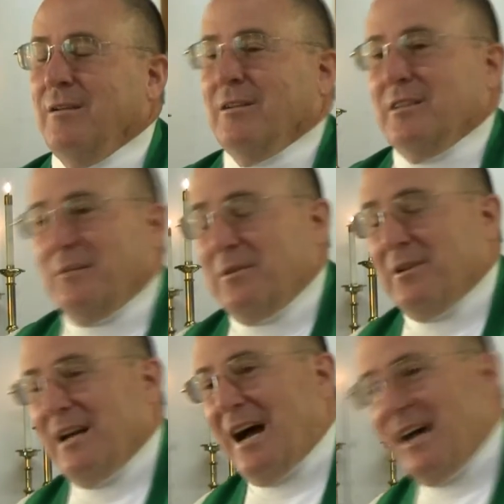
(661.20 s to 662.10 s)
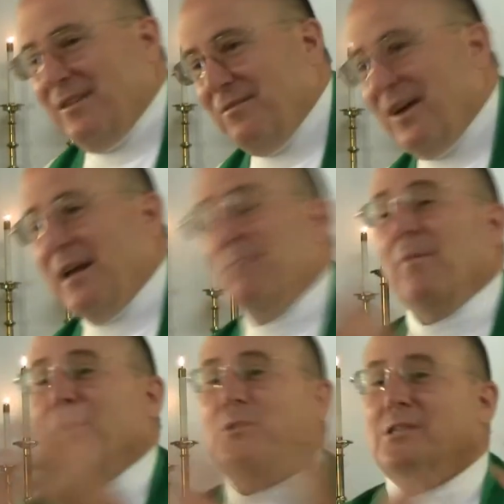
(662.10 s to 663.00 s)
did God invite
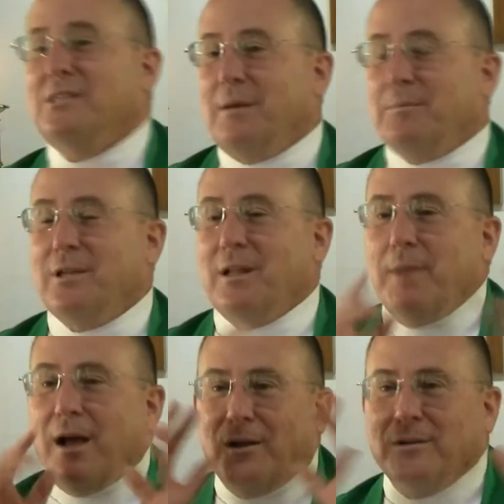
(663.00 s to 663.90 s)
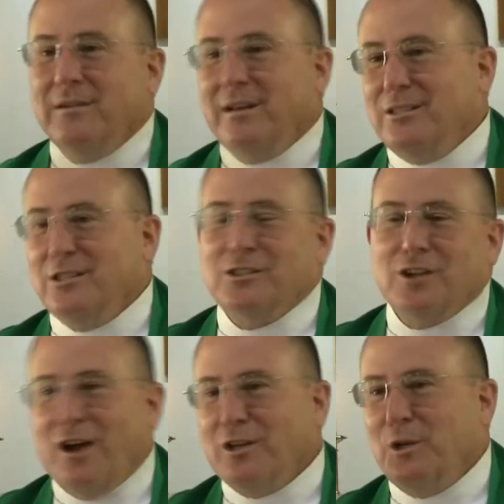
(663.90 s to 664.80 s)
Moses up to the mountain and just
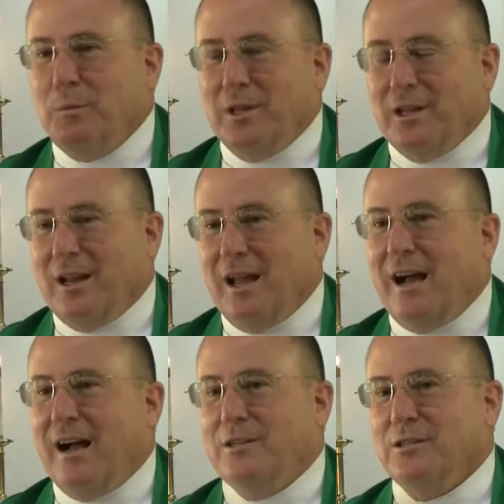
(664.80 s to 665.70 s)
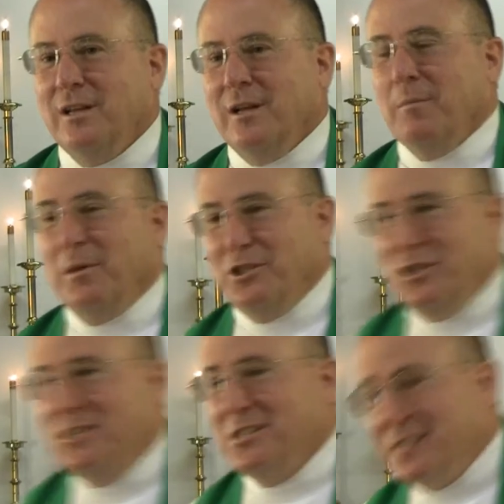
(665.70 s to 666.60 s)
talk to him in the clouds, but
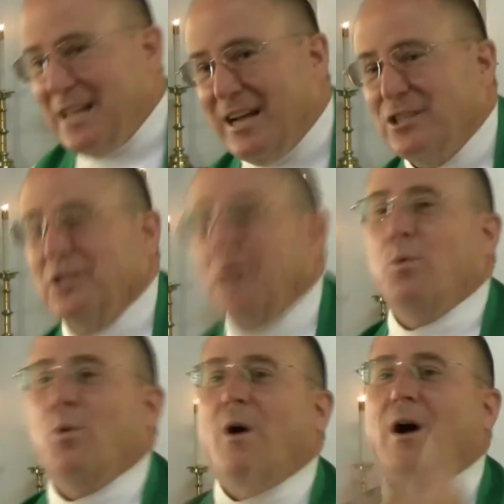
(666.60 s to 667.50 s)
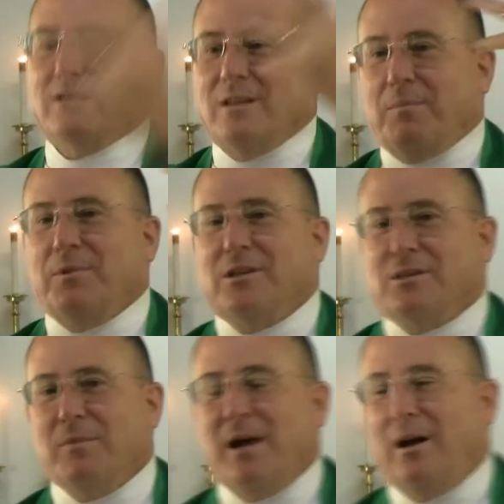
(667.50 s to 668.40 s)
Jesus actually walked up
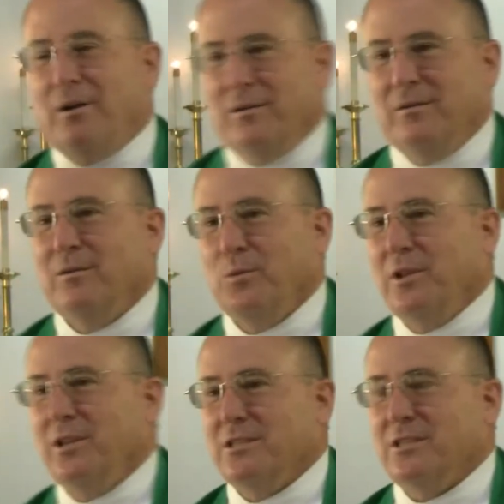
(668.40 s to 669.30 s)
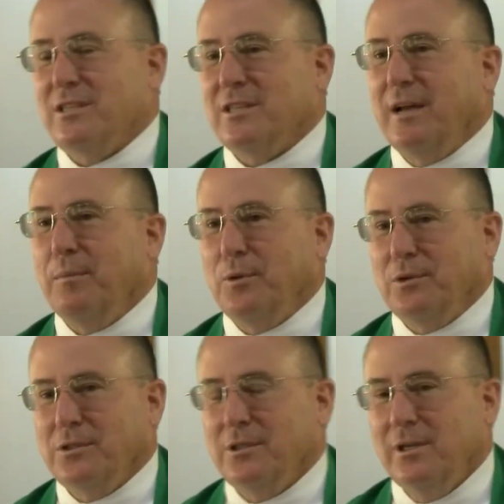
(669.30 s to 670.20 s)
this mountain with his disciples.